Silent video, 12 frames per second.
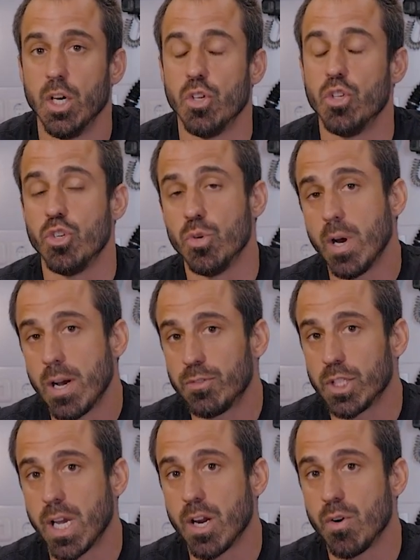You do have
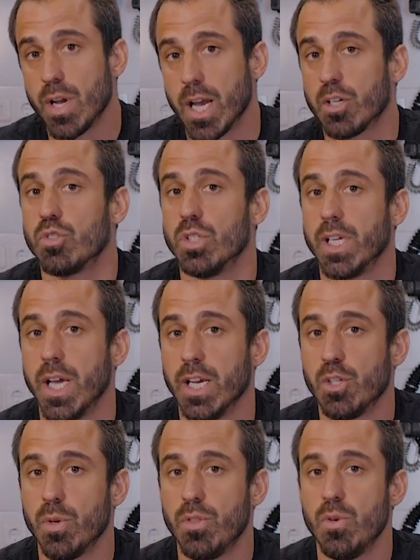to carry extra
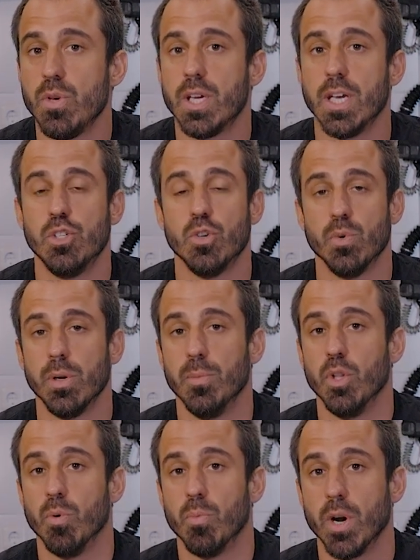tanks with you in case your
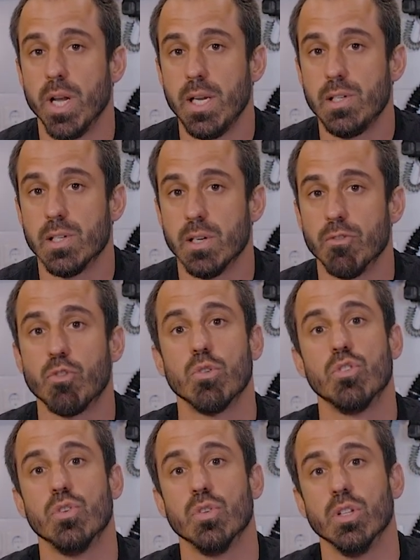rebreather breaks, and of
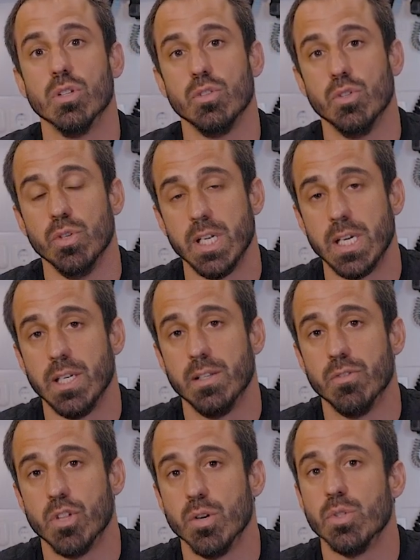course you need
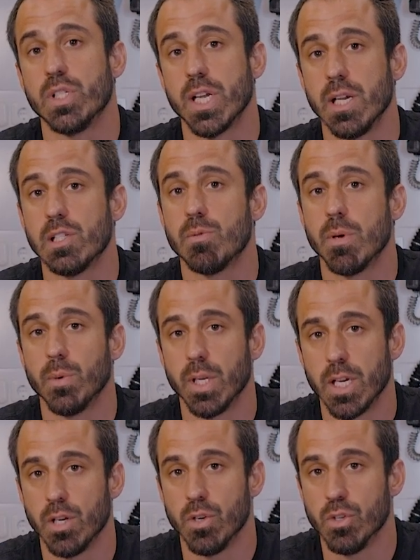those tanks to be able to
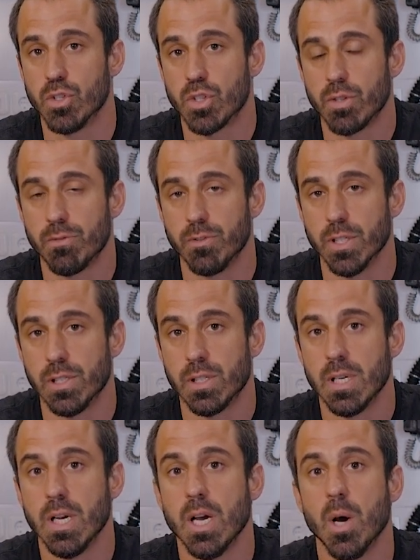get you to the surface,
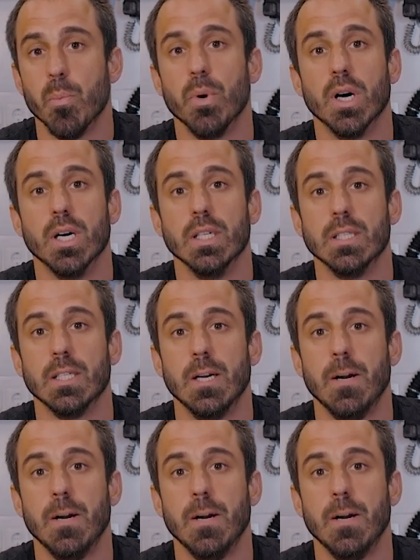but